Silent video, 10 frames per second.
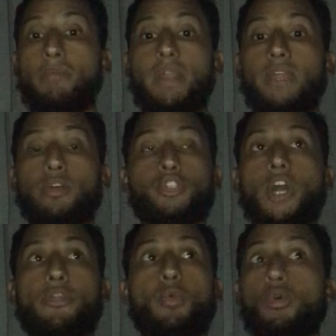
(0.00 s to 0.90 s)
meaning there's
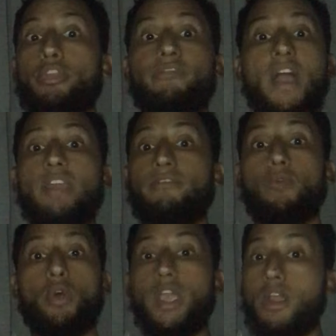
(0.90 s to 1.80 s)
nothing worth fighting
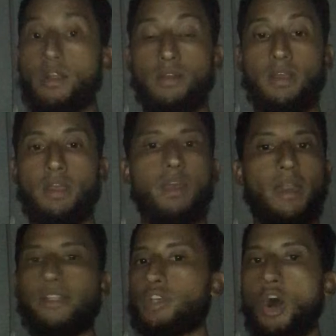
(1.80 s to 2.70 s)
for here.
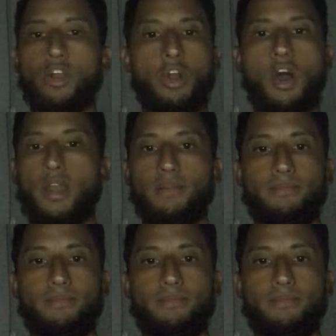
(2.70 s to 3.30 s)
It's all gone.